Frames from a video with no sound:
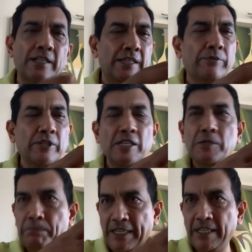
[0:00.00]
there was a
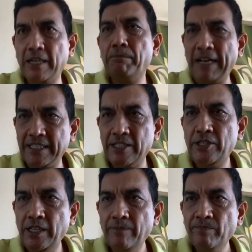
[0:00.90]
spare
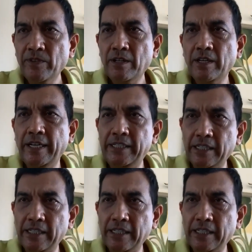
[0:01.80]
capacity in